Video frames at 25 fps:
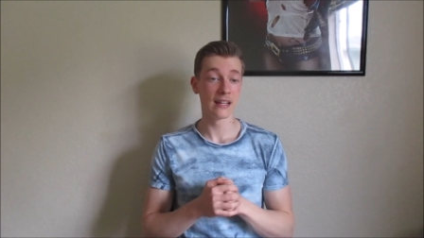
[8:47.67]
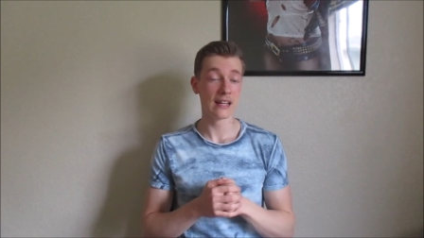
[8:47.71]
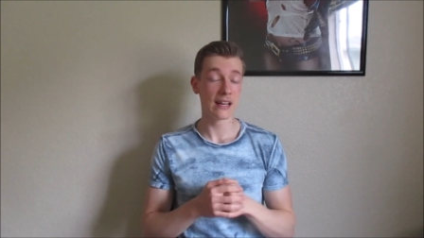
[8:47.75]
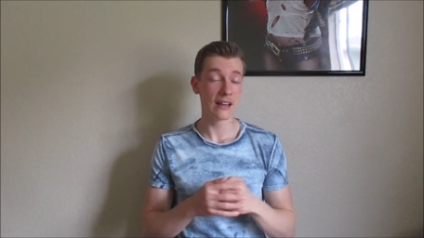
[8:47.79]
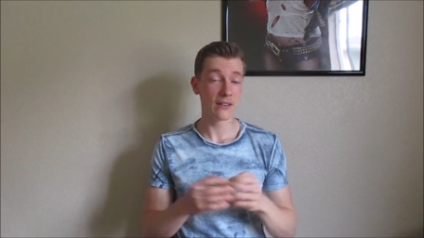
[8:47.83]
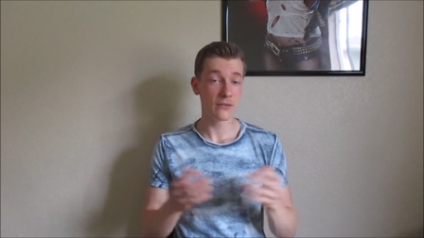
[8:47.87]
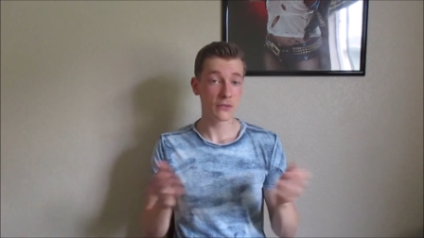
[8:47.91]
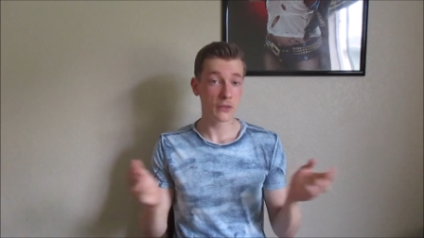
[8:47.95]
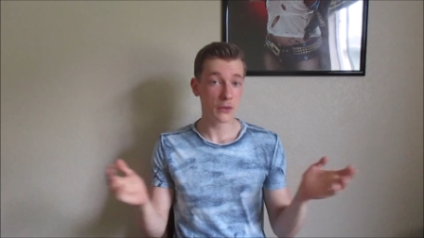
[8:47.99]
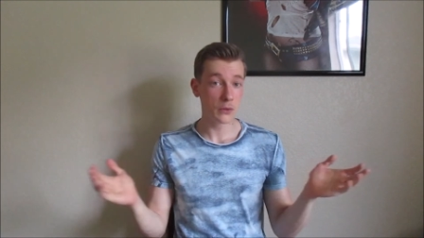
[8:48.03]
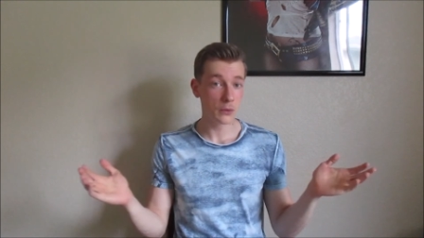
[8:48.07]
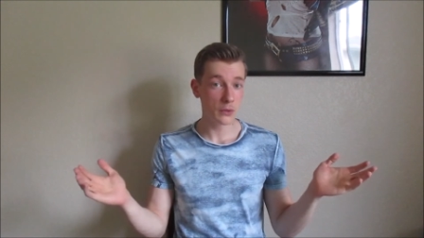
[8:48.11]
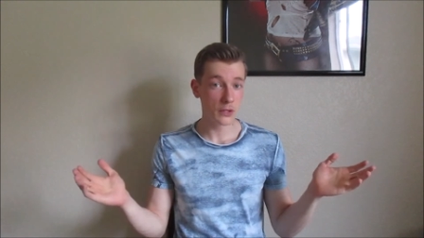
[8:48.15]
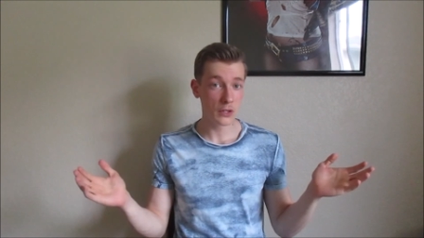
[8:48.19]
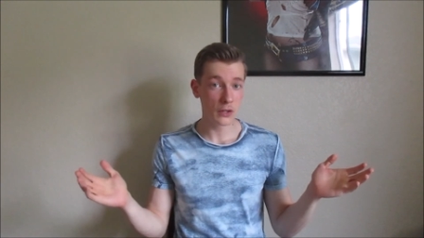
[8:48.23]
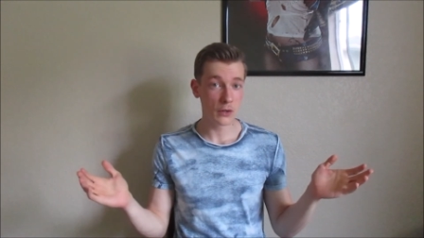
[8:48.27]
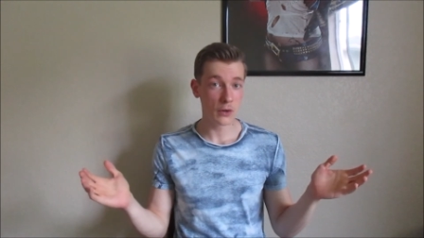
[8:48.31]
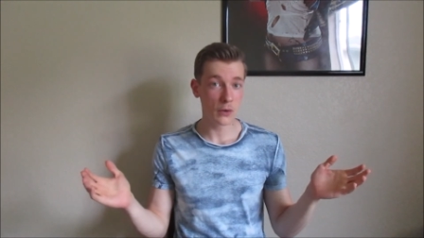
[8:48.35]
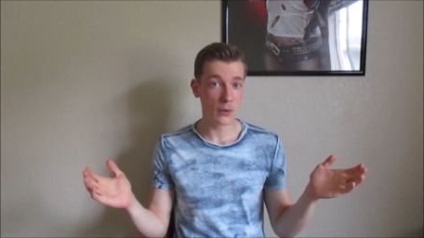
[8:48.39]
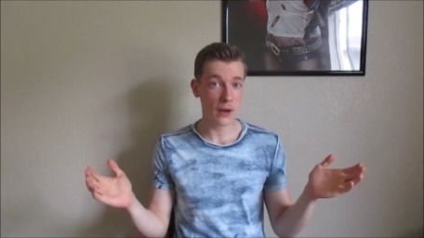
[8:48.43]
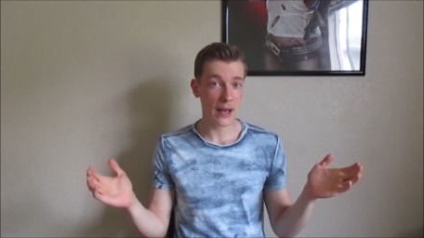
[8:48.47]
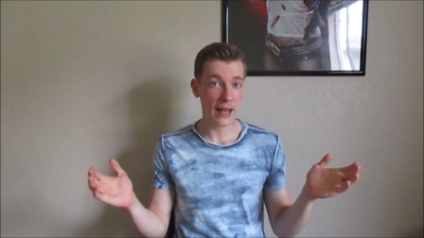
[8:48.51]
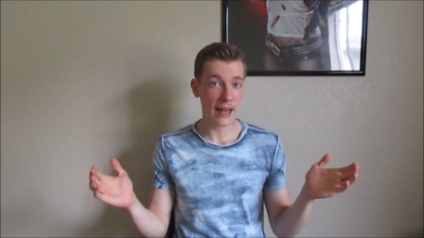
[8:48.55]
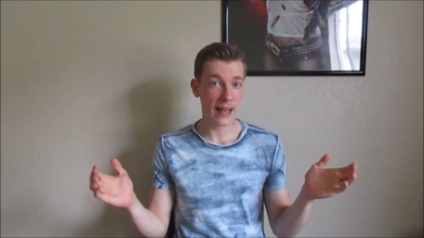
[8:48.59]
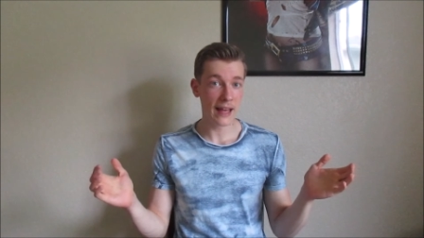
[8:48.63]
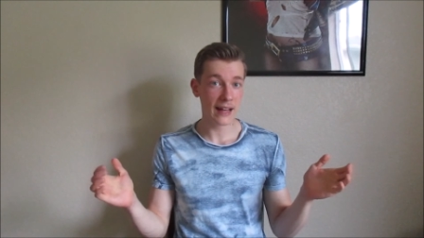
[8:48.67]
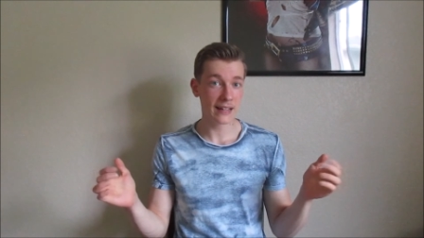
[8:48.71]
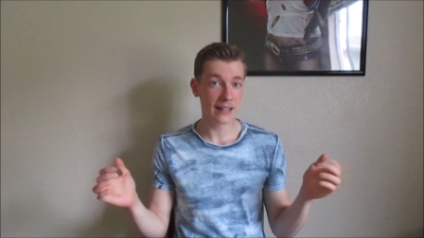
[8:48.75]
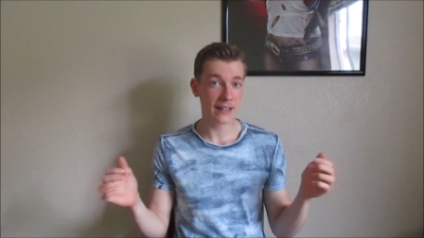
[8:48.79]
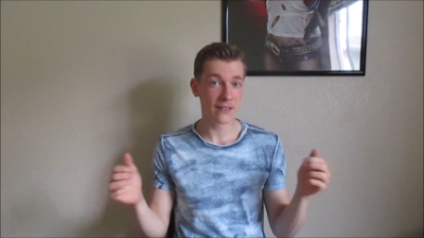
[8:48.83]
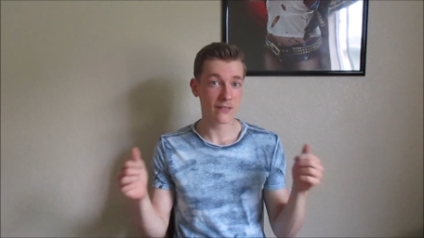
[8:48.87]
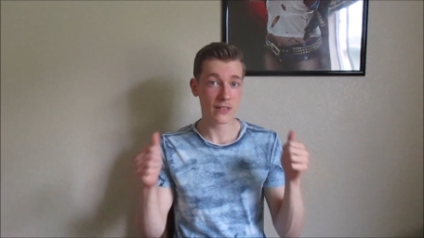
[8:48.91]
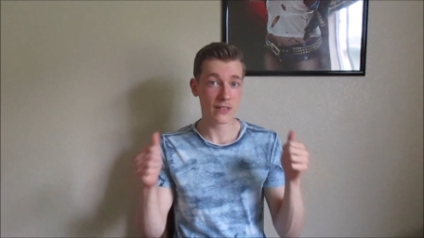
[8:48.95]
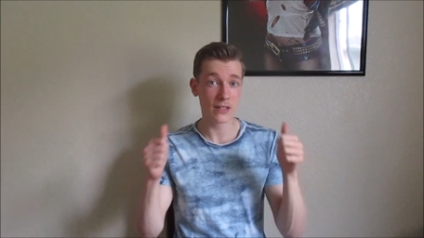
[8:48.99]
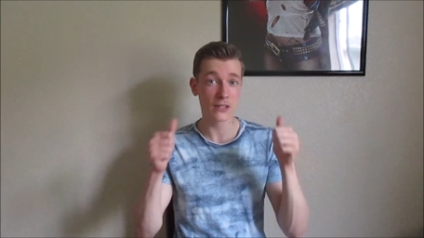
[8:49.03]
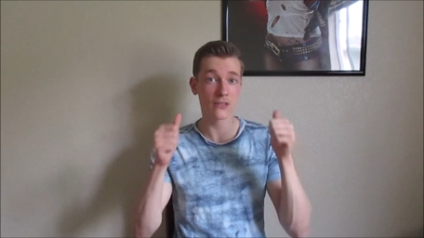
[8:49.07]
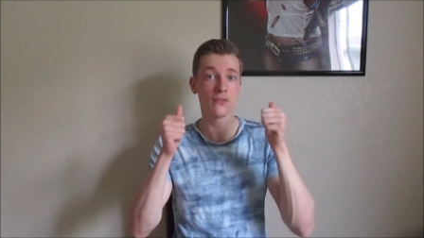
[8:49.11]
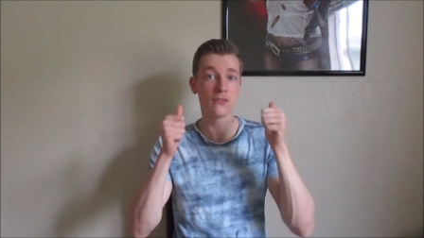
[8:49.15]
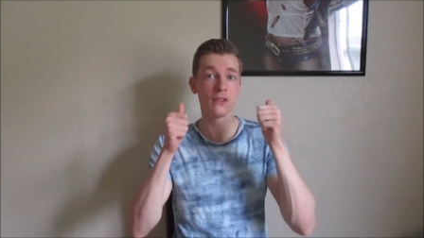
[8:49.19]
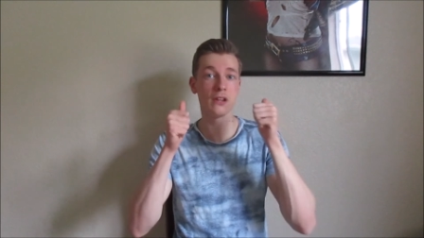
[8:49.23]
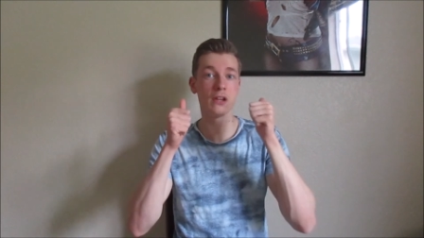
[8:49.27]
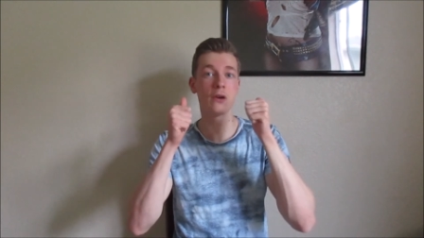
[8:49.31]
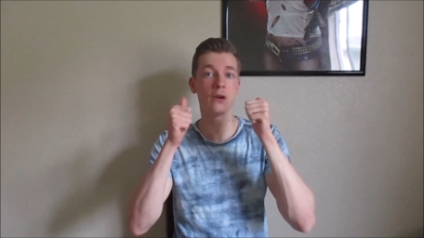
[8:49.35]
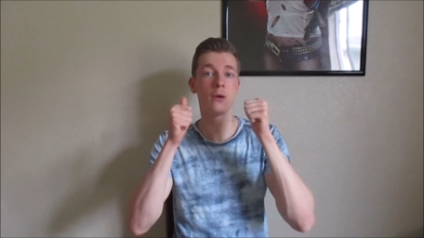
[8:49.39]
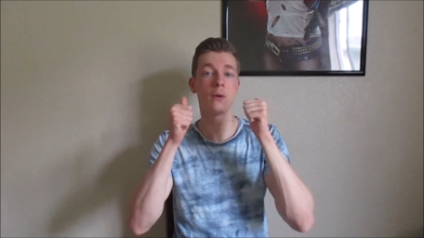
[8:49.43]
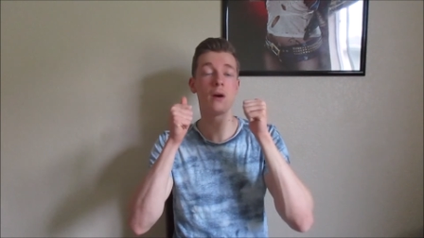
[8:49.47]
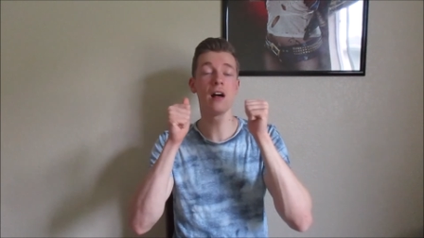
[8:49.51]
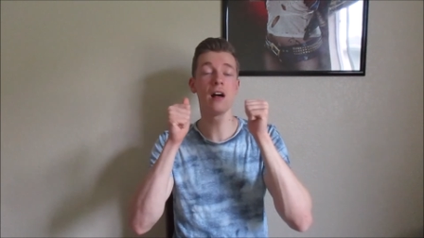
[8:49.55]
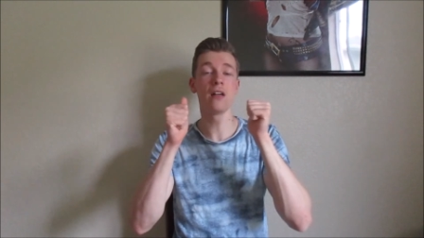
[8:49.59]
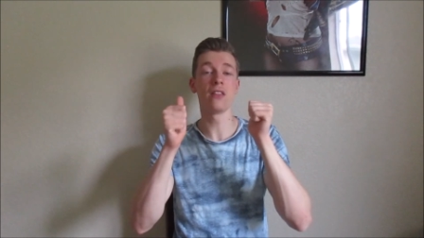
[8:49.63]
if you do, and give this
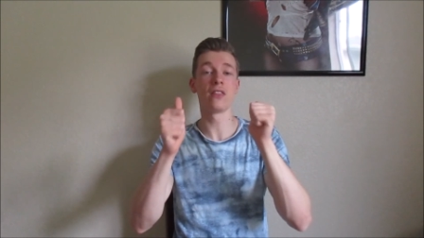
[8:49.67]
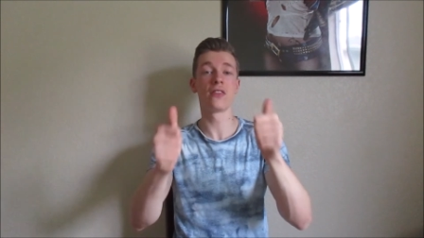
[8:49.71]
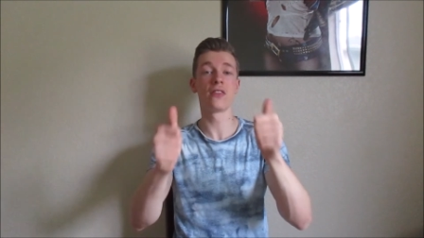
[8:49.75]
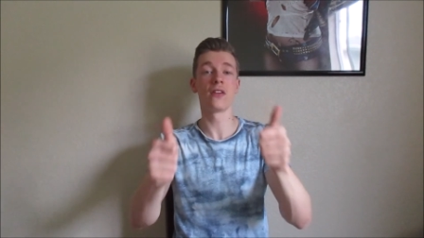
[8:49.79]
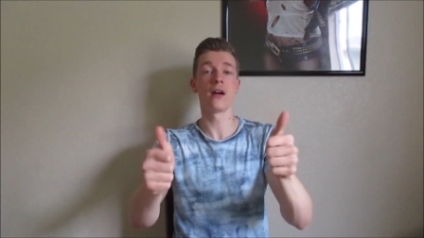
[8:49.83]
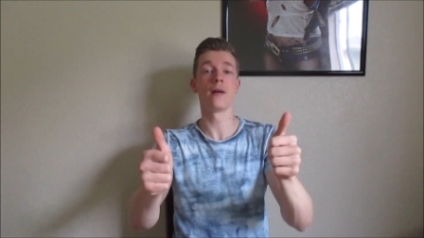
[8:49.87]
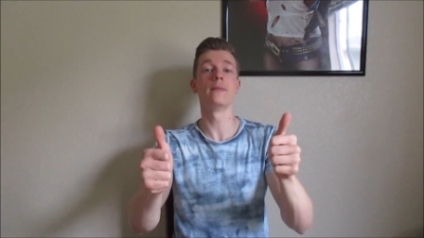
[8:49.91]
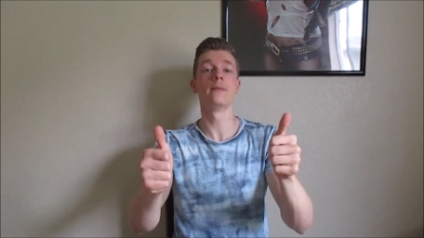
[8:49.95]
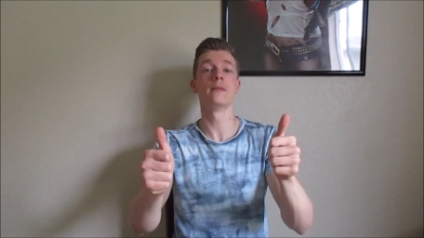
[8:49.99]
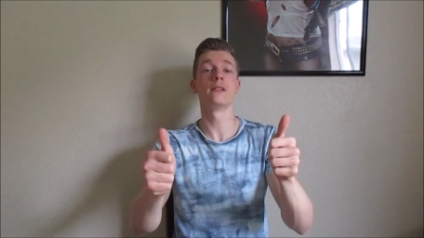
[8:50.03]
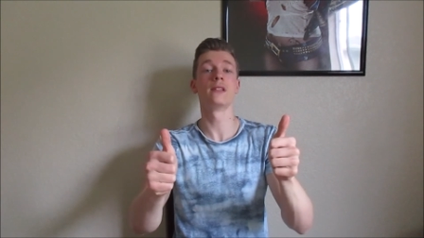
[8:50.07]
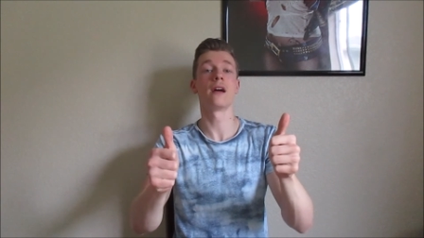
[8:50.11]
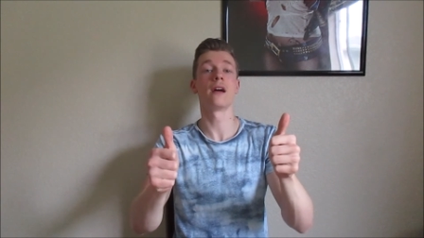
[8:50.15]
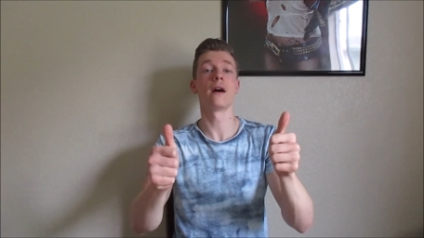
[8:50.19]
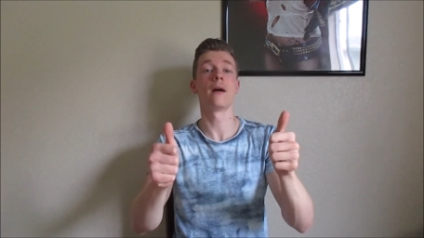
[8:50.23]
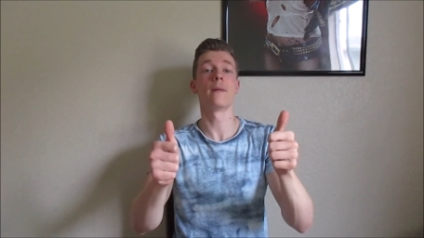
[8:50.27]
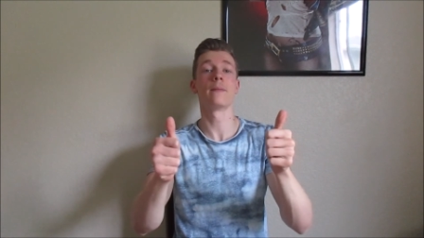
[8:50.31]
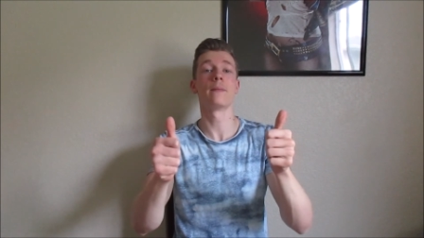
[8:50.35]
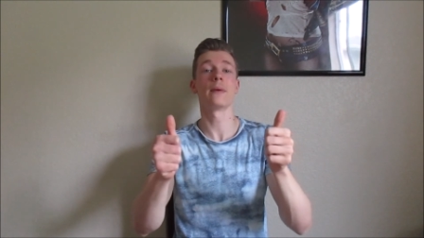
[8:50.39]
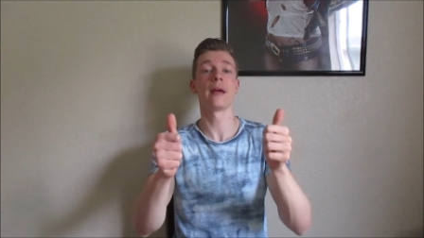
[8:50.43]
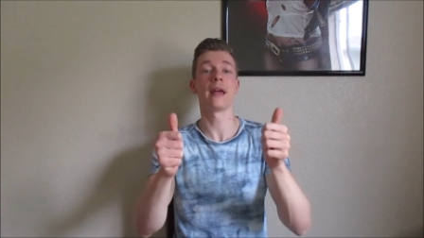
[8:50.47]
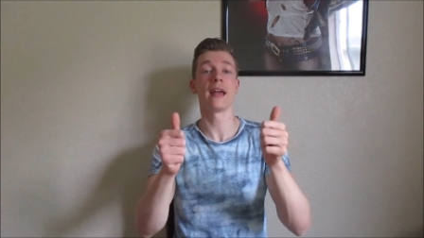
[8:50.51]
video a thumbs up,